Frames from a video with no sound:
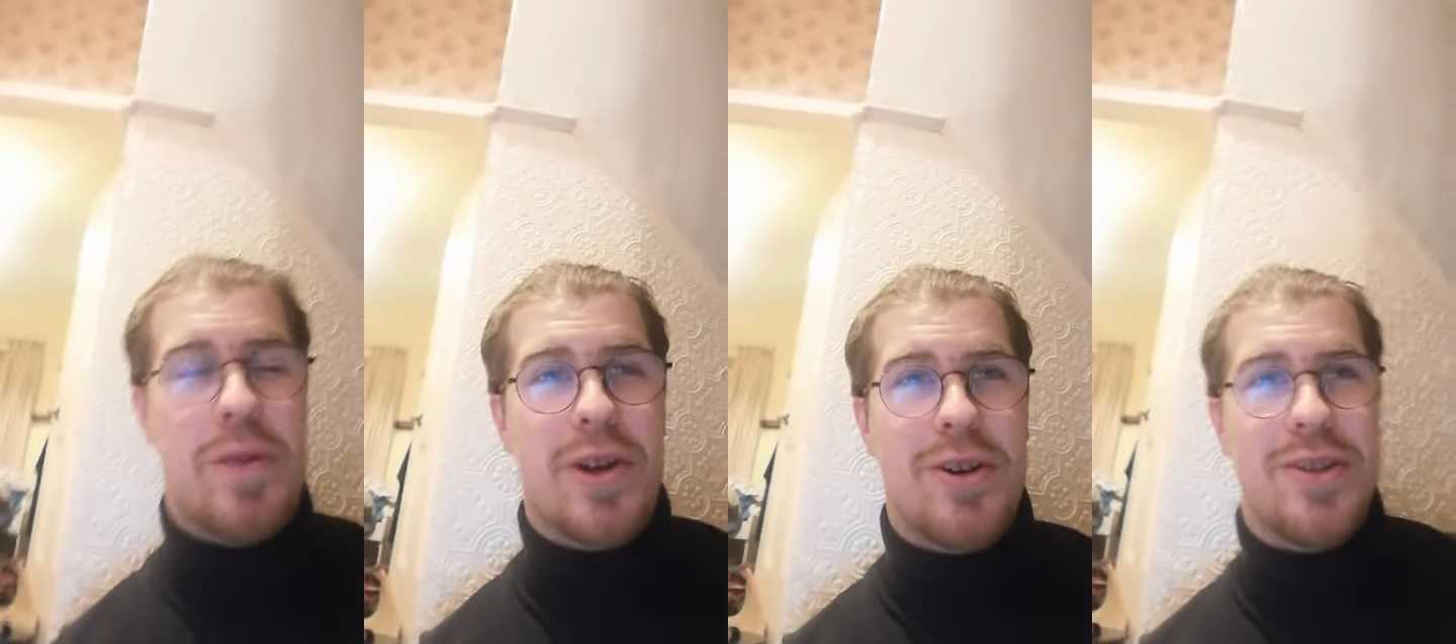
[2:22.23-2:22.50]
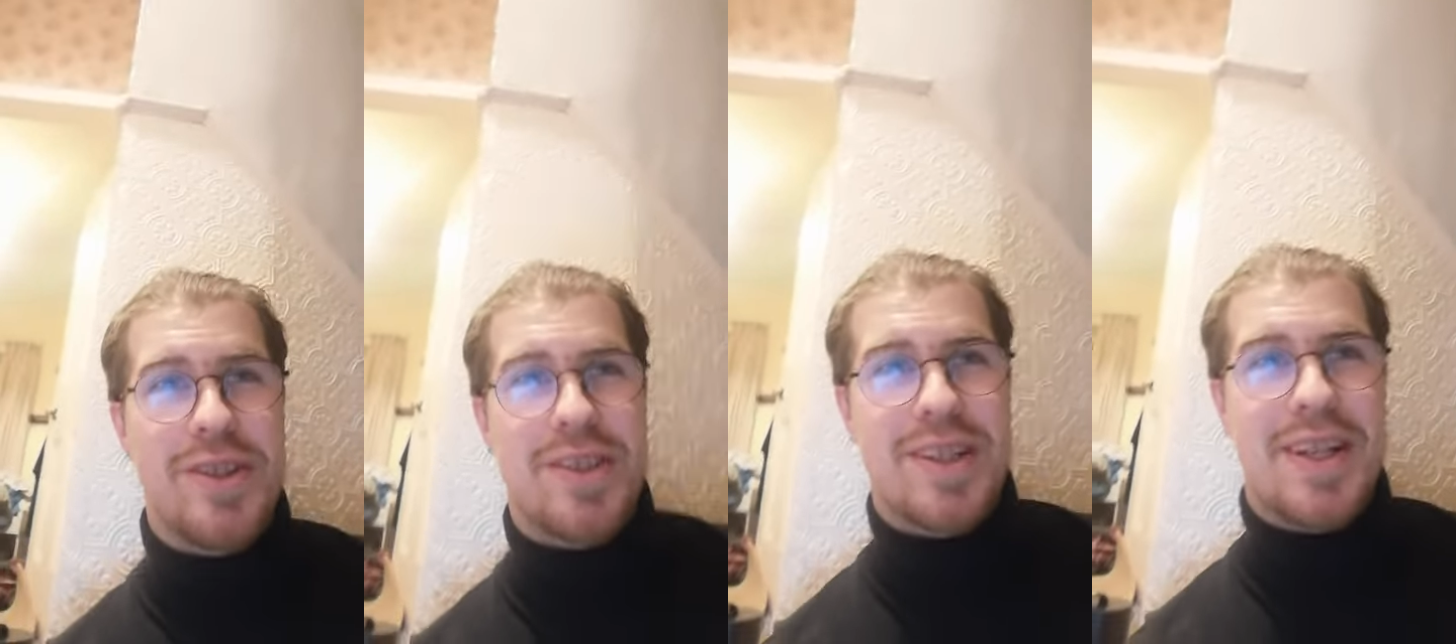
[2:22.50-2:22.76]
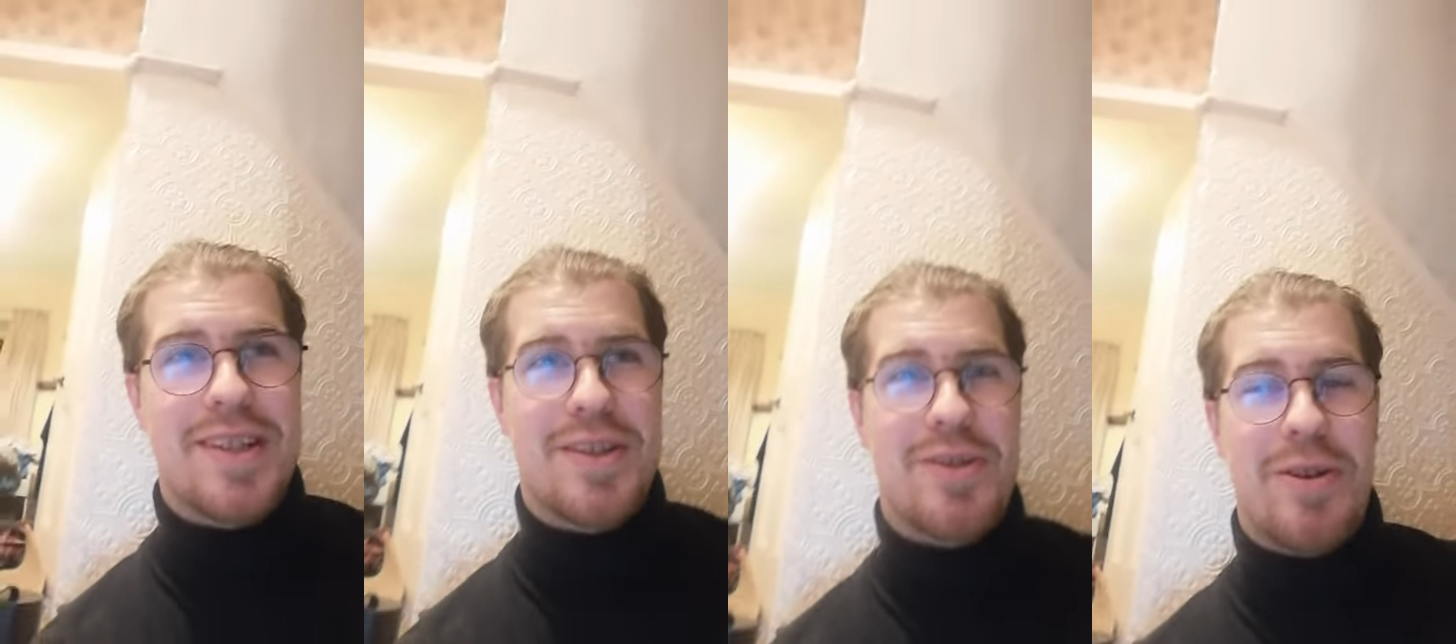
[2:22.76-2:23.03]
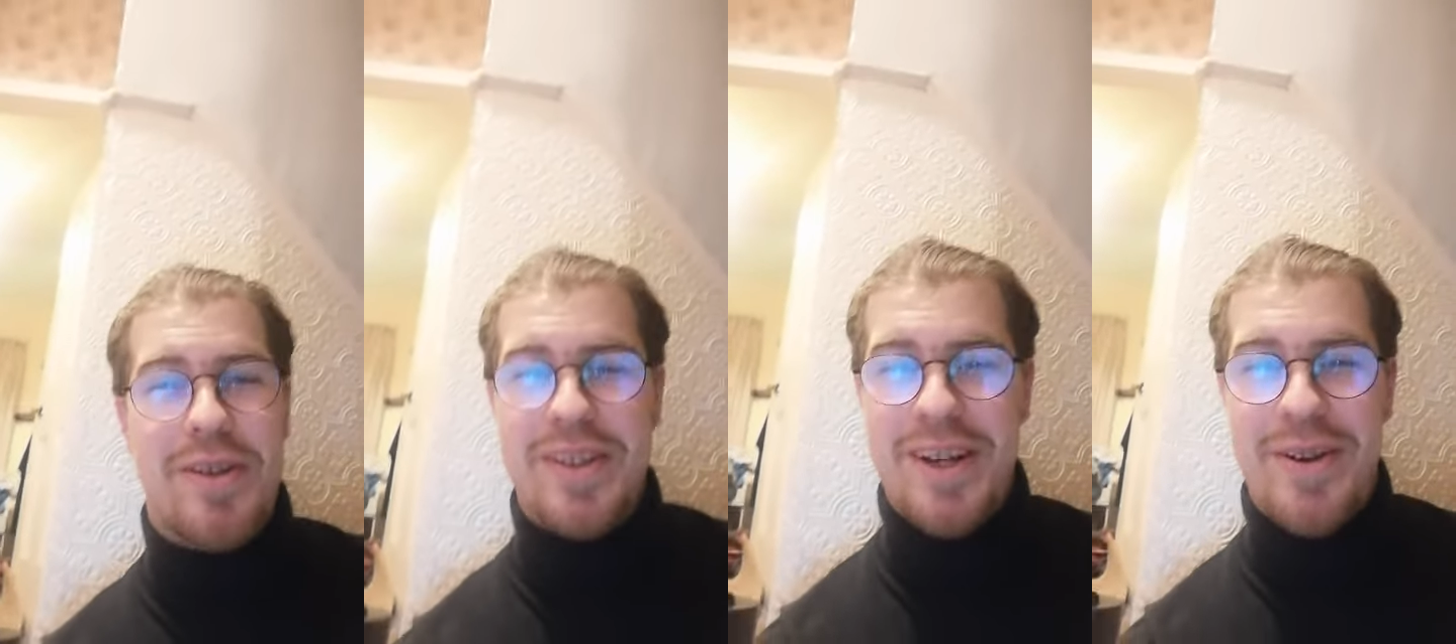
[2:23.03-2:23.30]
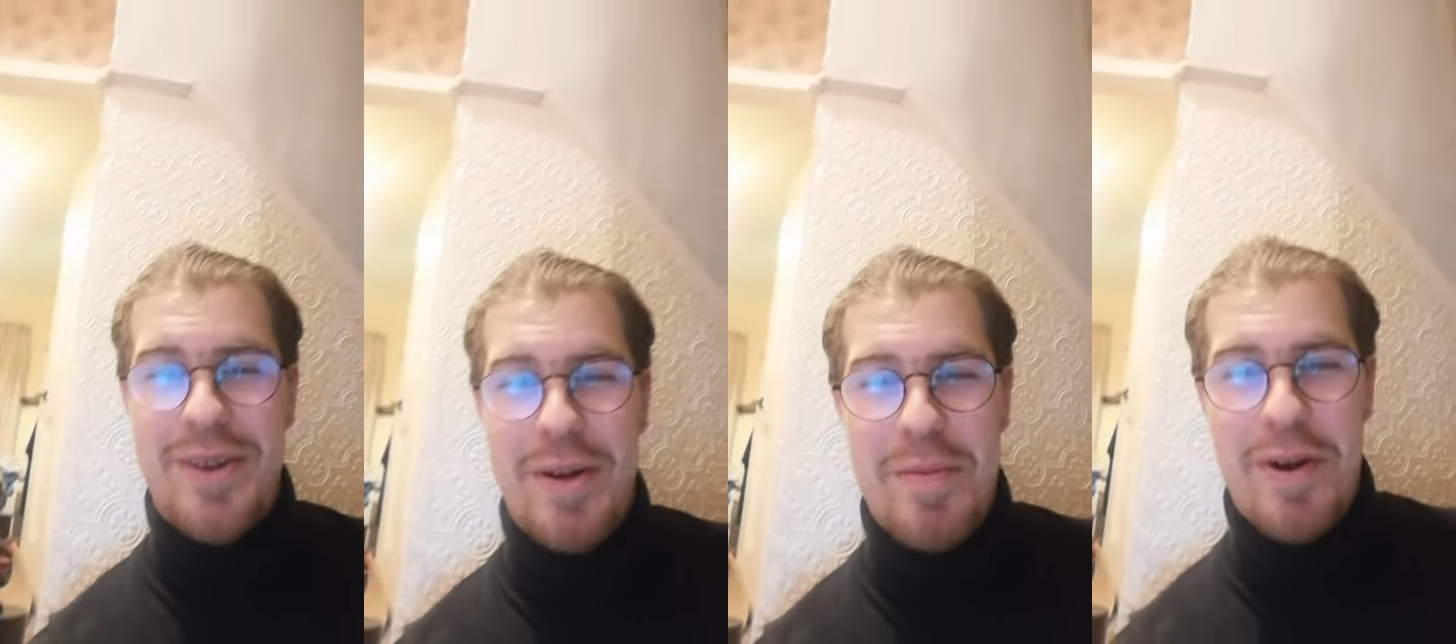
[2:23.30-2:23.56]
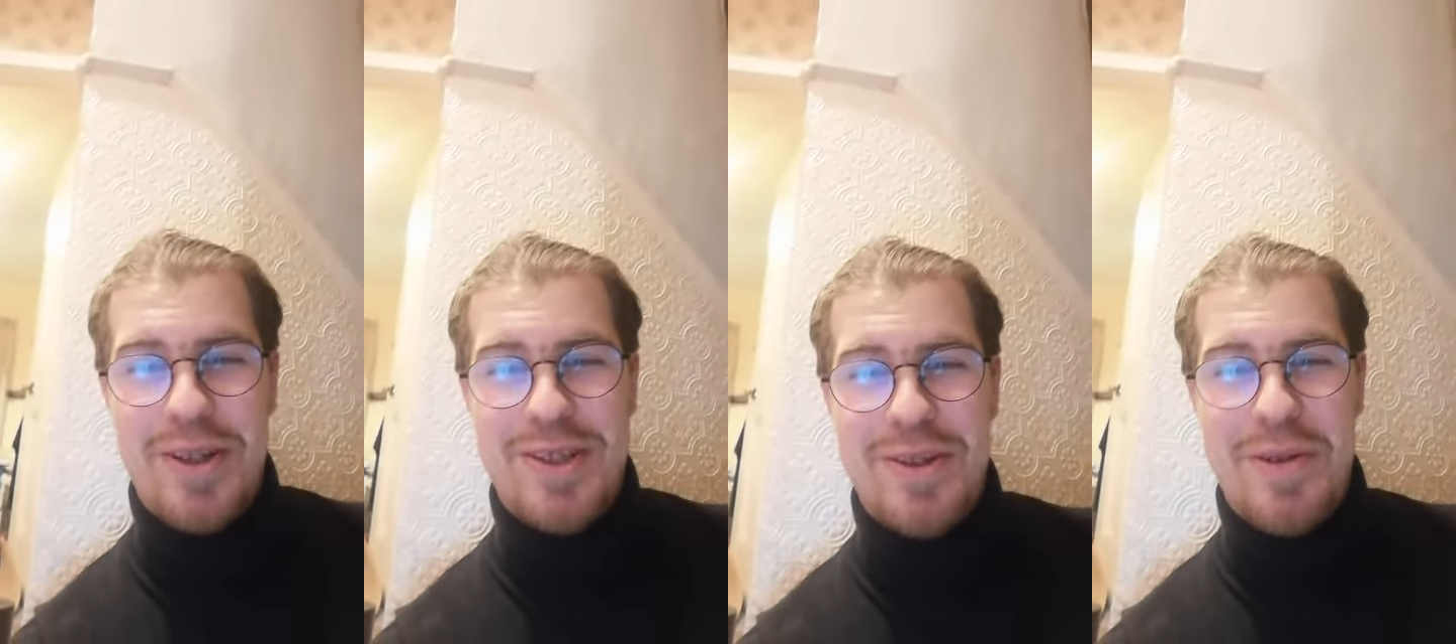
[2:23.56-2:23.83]
because as it turns out, I'm
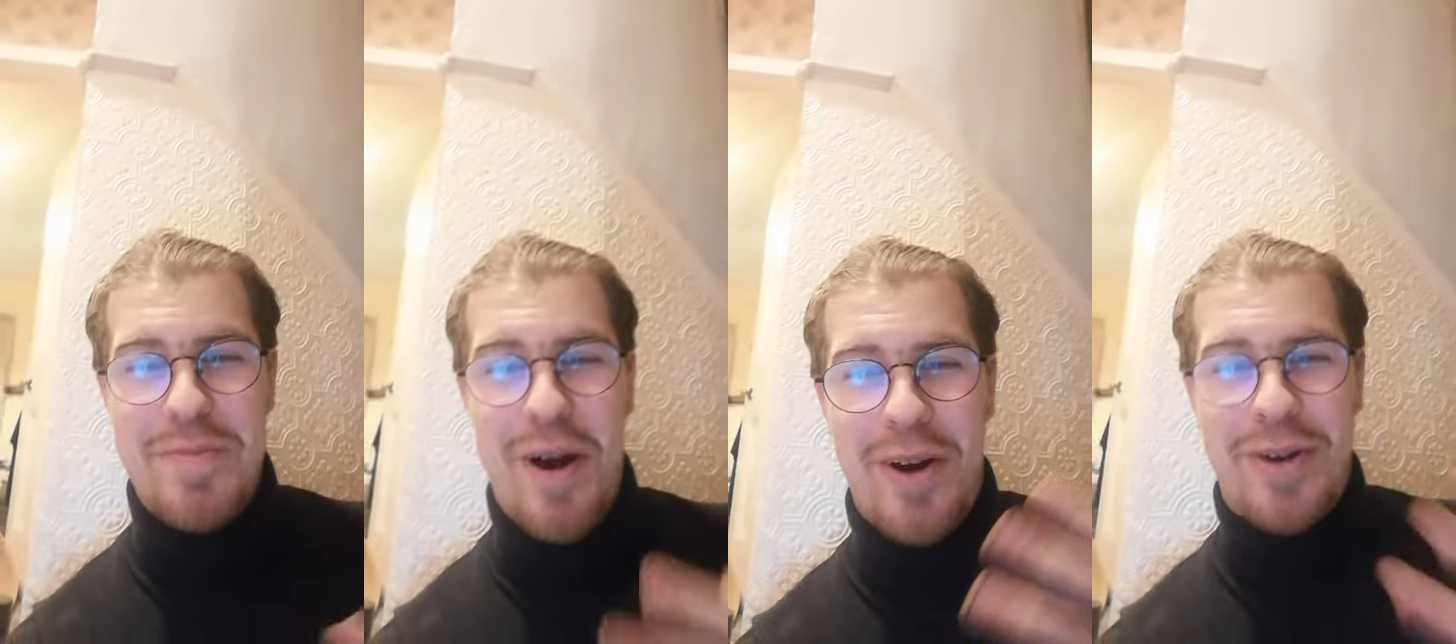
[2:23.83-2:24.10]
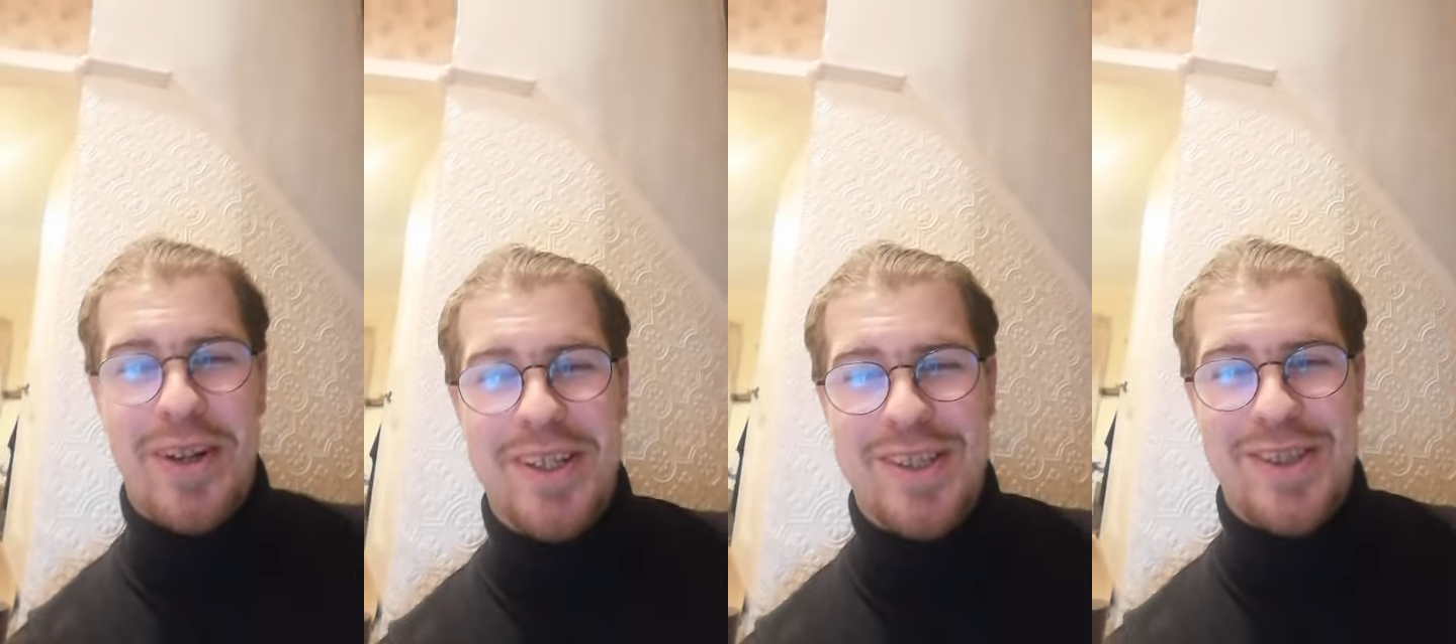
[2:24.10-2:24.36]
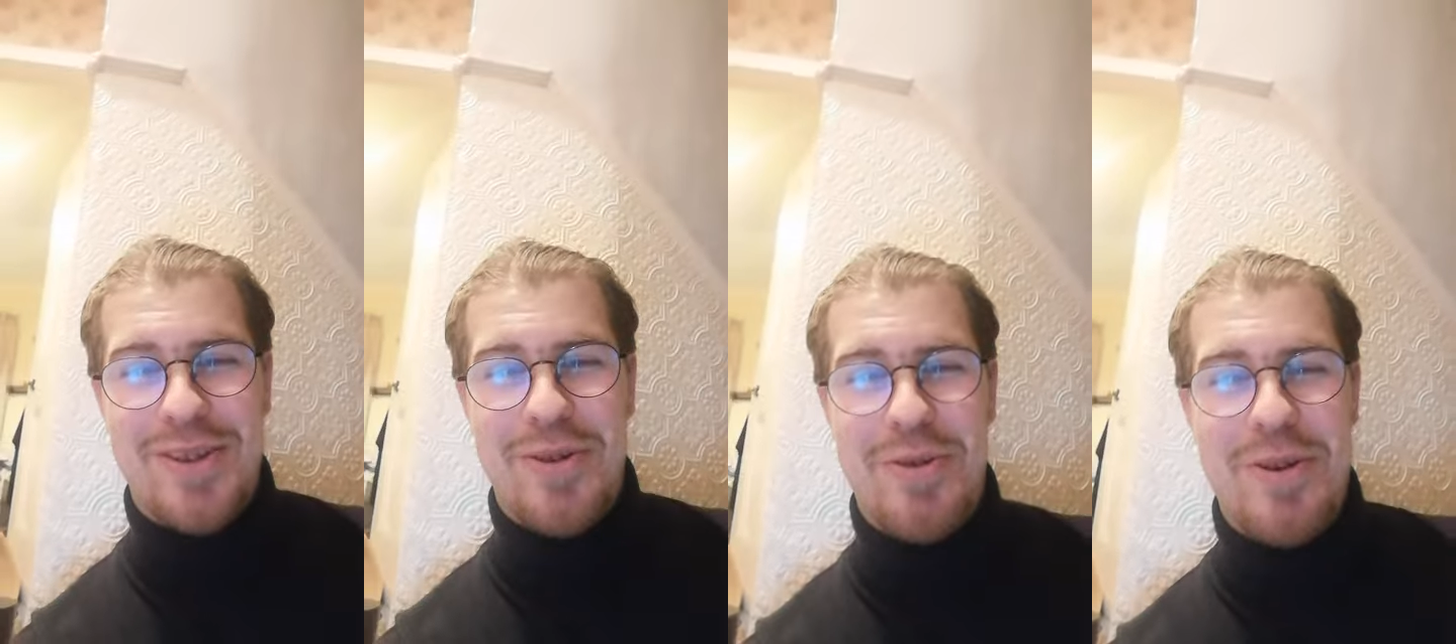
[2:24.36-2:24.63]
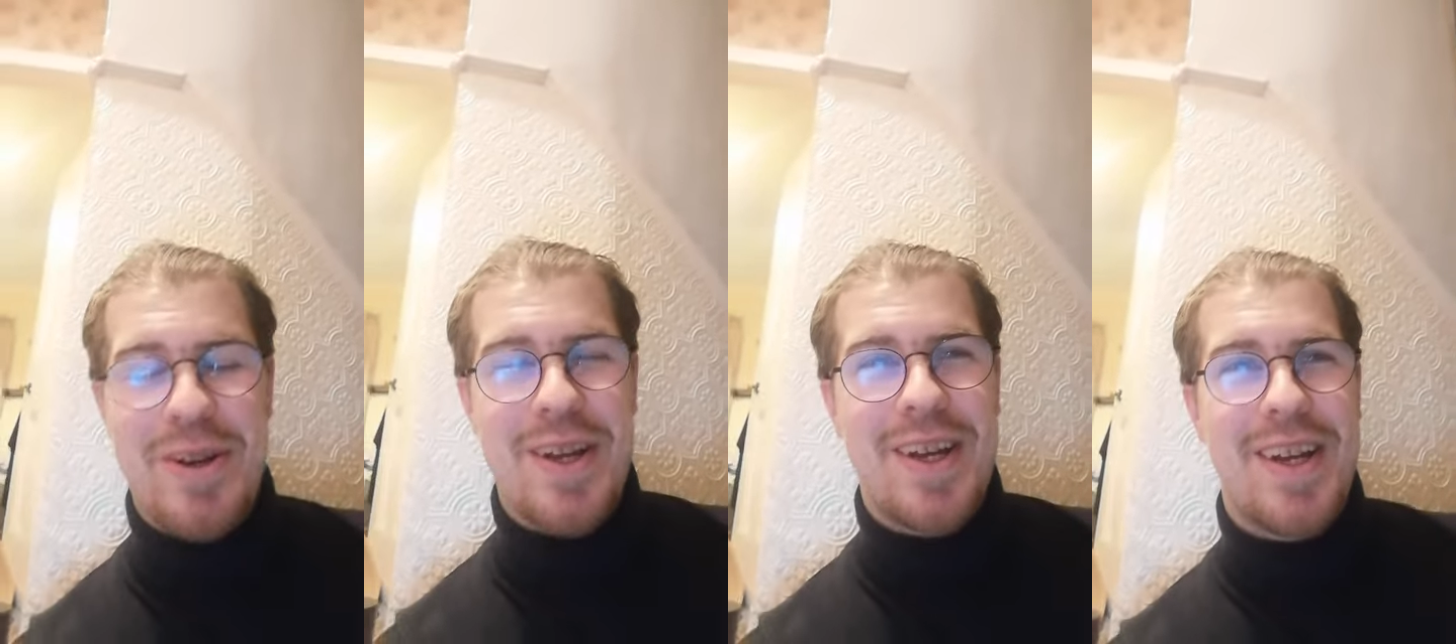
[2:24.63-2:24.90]
also a monarchist, so